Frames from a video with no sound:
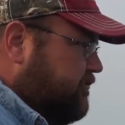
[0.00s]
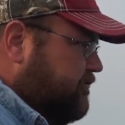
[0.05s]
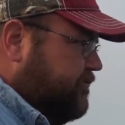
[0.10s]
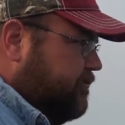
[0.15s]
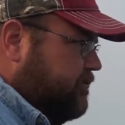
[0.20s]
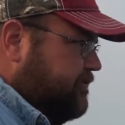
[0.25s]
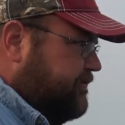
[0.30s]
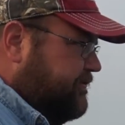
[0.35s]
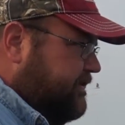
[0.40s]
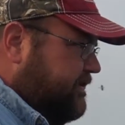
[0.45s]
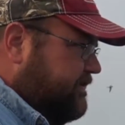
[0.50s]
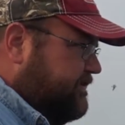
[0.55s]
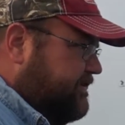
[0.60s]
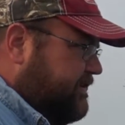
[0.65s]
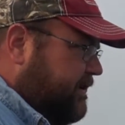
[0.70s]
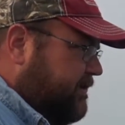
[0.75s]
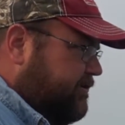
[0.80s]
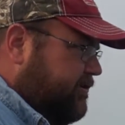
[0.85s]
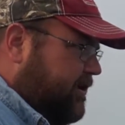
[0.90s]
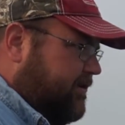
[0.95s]
So we're still
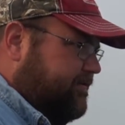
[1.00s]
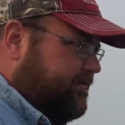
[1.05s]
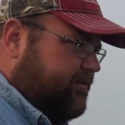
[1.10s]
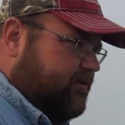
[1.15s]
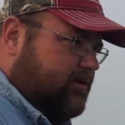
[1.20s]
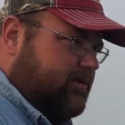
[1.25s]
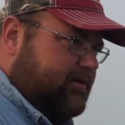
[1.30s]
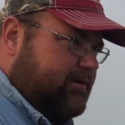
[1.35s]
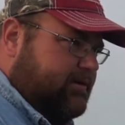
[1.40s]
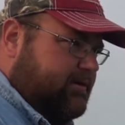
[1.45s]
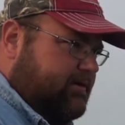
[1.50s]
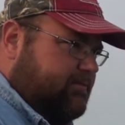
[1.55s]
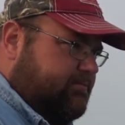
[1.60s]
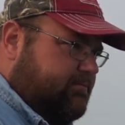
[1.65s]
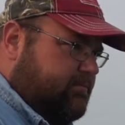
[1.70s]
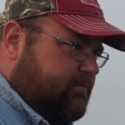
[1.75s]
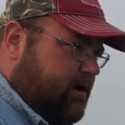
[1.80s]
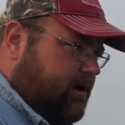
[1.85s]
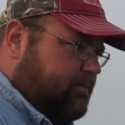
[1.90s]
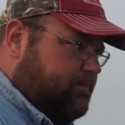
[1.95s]
starting off throwing
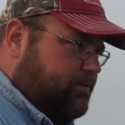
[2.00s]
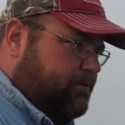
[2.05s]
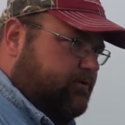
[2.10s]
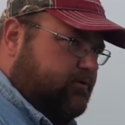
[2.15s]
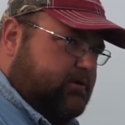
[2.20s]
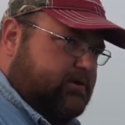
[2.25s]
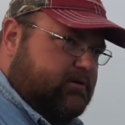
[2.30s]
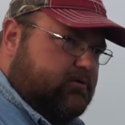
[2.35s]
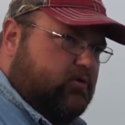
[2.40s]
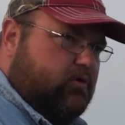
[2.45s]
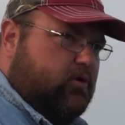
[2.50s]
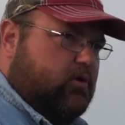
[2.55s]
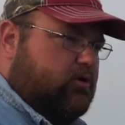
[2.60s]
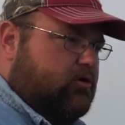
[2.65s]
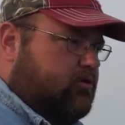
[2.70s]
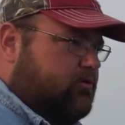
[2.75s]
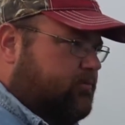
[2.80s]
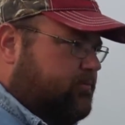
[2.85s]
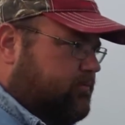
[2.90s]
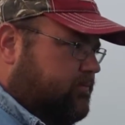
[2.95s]
our blue and
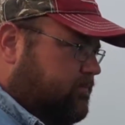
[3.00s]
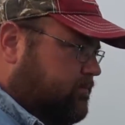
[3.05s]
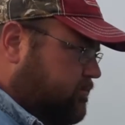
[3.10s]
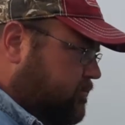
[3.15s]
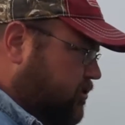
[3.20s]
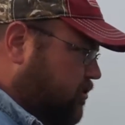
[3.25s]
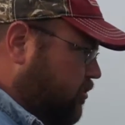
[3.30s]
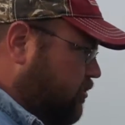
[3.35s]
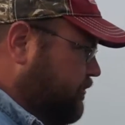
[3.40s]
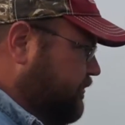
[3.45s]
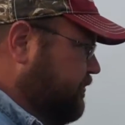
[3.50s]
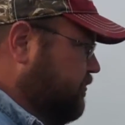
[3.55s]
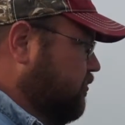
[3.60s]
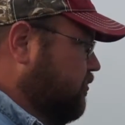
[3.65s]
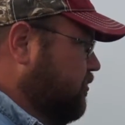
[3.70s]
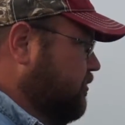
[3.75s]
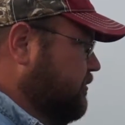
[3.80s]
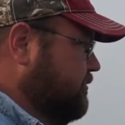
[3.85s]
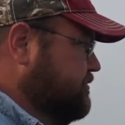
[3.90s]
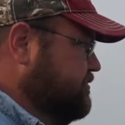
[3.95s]
chrome, golden
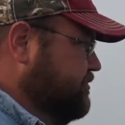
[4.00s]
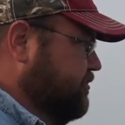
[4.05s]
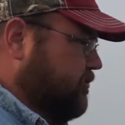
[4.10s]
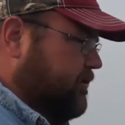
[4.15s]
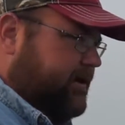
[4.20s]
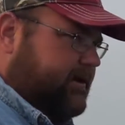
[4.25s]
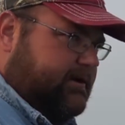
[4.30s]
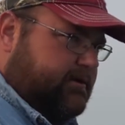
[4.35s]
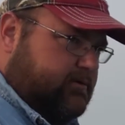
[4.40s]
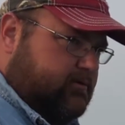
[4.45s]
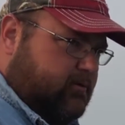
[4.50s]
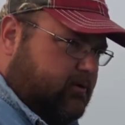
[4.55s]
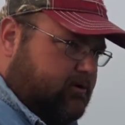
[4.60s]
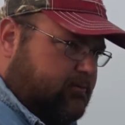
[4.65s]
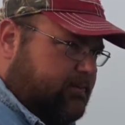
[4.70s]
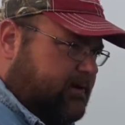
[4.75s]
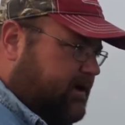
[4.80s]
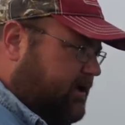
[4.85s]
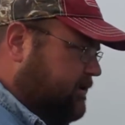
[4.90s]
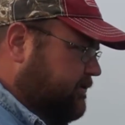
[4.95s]
orange, green and
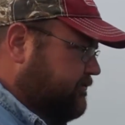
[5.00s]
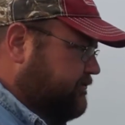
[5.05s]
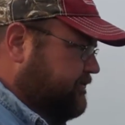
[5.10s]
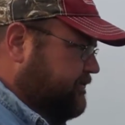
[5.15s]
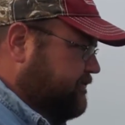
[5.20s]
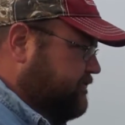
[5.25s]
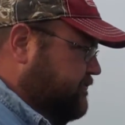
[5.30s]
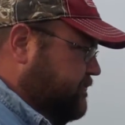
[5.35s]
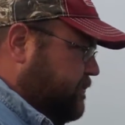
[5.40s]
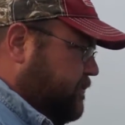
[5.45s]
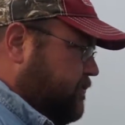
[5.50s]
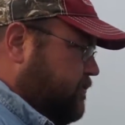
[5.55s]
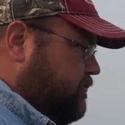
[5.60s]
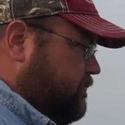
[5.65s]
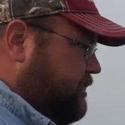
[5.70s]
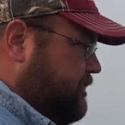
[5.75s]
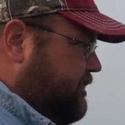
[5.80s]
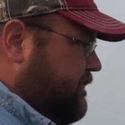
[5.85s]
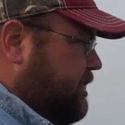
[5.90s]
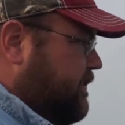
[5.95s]
chrome colors in the
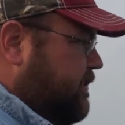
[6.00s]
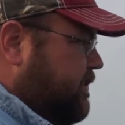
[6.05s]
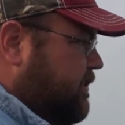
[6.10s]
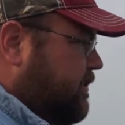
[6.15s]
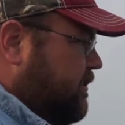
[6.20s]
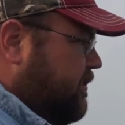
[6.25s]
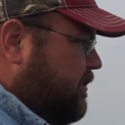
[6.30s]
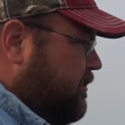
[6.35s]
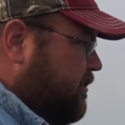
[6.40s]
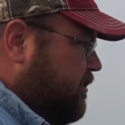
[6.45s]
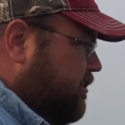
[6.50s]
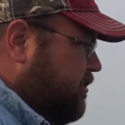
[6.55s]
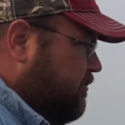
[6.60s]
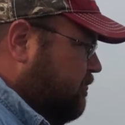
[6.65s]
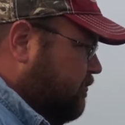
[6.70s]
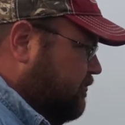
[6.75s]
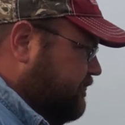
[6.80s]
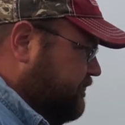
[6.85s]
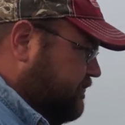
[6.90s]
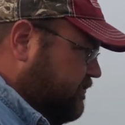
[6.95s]

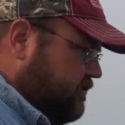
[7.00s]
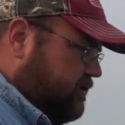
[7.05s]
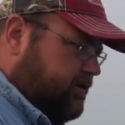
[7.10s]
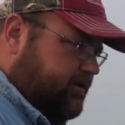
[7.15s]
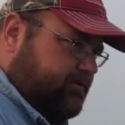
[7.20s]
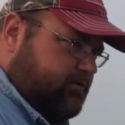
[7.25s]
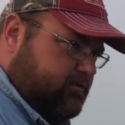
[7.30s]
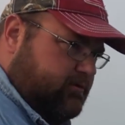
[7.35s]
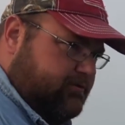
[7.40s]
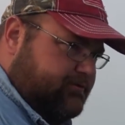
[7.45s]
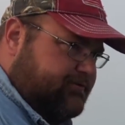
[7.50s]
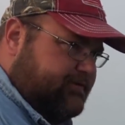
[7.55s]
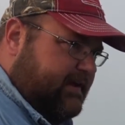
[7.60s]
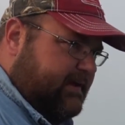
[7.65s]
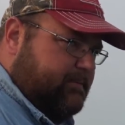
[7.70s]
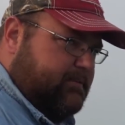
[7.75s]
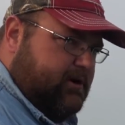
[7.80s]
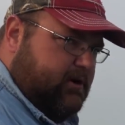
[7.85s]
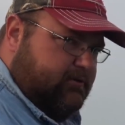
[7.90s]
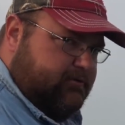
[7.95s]
spoons. We're still going to throw those
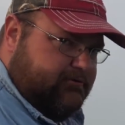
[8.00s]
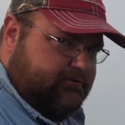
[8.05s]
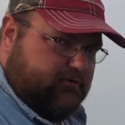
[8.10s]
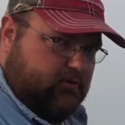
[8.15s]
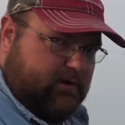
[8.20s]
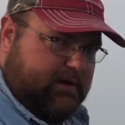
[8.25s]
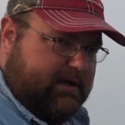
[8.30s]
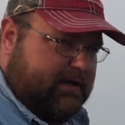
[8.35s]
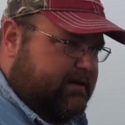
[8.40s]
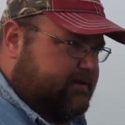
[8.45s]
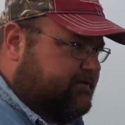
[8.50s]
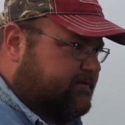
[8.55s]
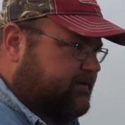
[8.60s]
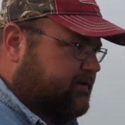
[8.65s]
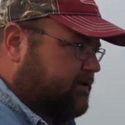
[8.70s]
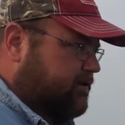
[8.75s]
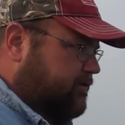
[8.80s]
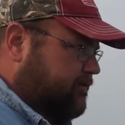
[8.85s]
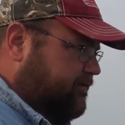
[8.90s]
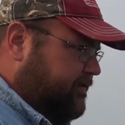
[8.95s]
same colors cranks,
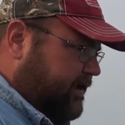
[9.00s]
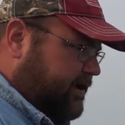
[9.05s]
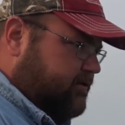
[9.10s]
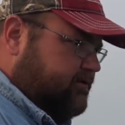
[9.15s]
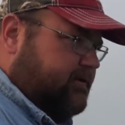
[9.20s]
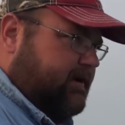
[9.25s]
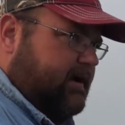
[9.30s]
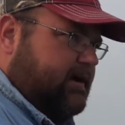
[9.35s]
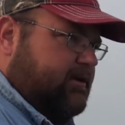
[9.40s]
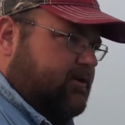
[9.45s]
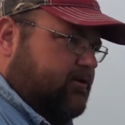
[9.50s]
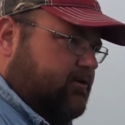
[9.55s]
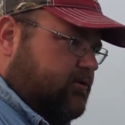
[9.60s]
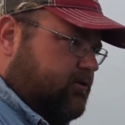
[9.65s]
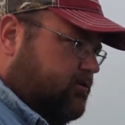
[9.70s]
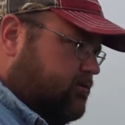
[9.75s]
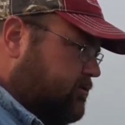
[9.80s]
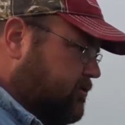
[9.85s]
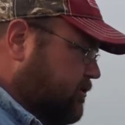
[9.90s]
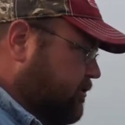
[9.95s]
you know, fire
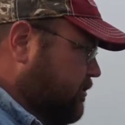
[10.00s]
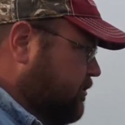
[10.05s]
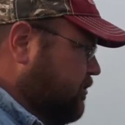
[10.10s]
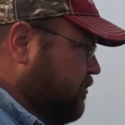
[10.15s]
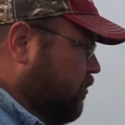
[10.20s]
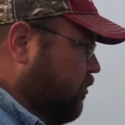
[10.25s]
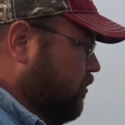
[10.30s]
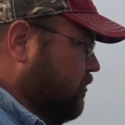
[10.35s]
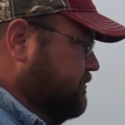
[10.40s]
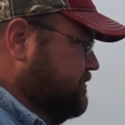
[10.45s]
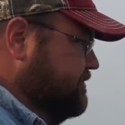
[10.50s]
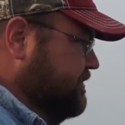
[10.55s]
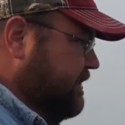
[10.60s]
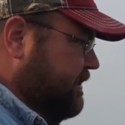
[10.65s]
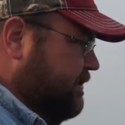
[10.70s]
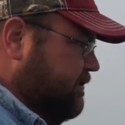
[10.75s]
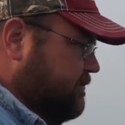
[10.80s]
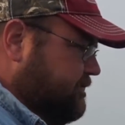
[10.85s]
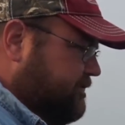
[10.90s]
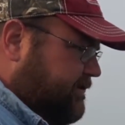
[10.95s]
tiger, orange
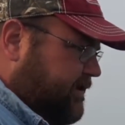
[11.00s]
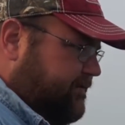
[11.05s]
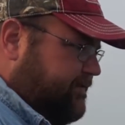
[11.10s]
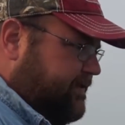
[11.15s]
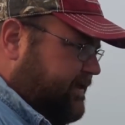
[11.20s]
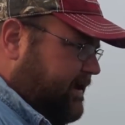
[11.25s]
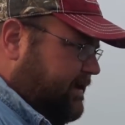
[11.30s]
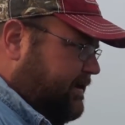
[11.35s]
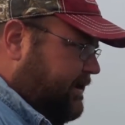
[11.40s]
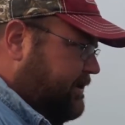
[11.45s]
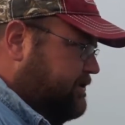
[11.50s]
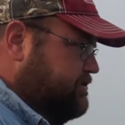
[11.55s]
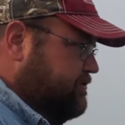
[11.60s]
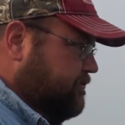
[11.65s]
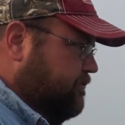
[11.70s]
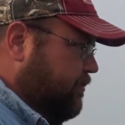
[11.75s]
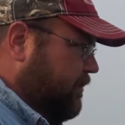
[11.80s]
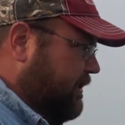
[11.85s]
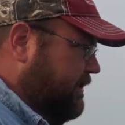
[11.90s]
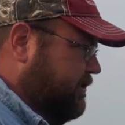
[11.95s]
tiger, stuff of that nature,
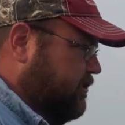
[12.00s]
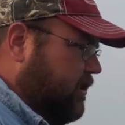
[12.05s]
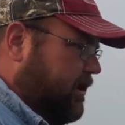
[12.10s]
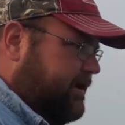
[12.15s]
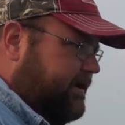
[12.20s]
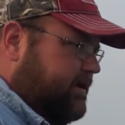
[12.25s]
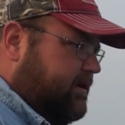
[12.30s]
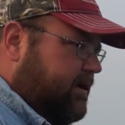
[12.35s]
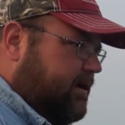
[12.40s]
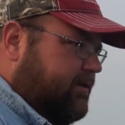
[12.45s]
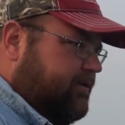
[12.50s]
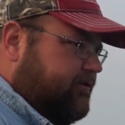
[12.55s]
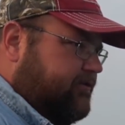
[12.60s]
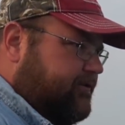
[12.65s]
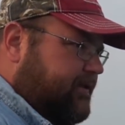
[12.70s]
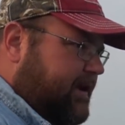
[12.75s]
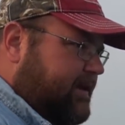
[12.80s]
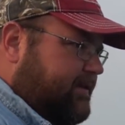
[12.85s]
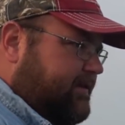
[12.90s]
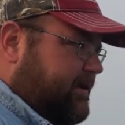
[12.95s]
bright gaudy
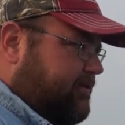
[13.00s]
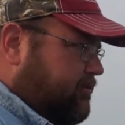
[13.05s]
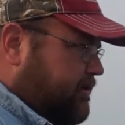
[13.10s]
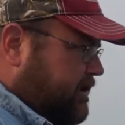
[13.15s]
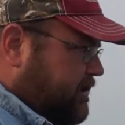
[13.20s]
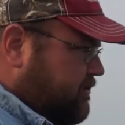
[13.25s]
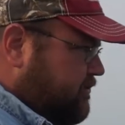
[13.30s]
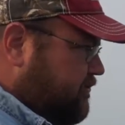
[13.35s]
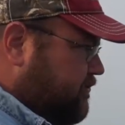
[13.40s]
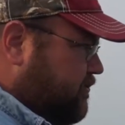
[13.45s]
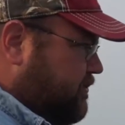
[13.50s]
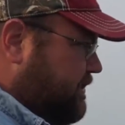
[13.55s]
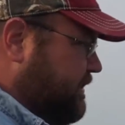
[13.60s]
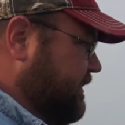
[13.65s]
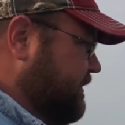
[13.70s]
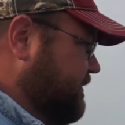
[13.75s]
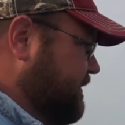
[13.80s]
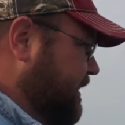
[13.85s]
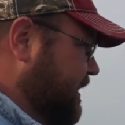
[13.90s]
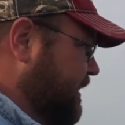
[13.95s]
colors, anything we can do to
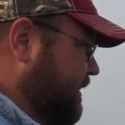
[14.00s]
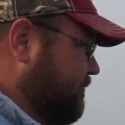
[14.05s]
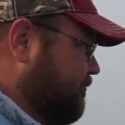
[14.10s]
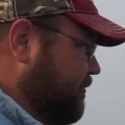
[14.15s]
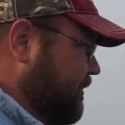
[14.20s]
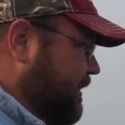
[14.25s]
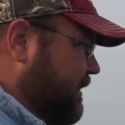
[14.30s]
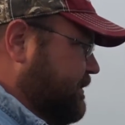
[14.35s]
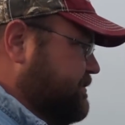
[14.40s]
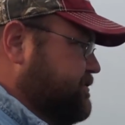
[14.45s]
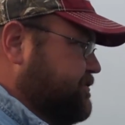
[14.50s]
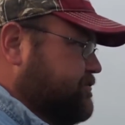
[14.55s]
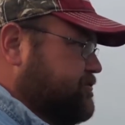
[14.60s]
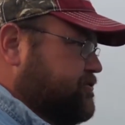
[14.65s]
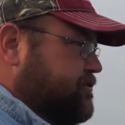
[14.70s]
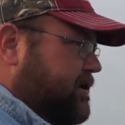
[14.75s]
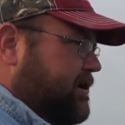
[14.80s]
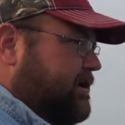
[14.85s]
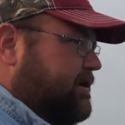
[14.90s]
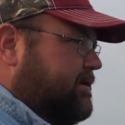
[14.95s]
get that reaction
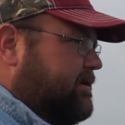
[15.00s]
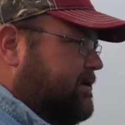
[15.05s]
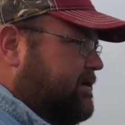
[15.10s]
strike.